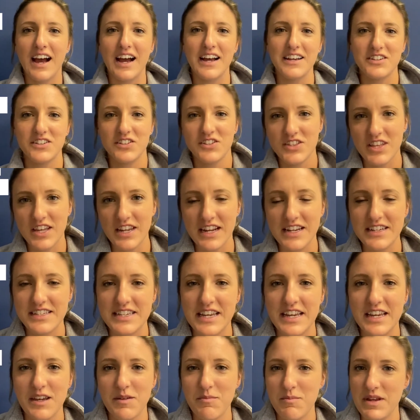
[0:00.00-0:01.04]
I just thought I'd
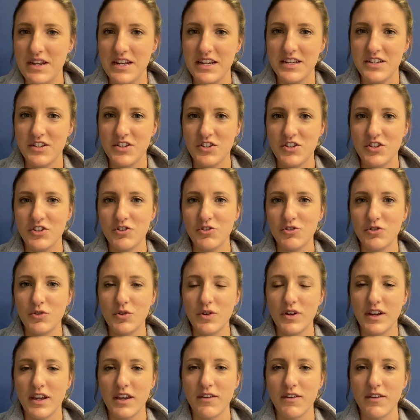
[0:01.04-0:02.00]
take a minute to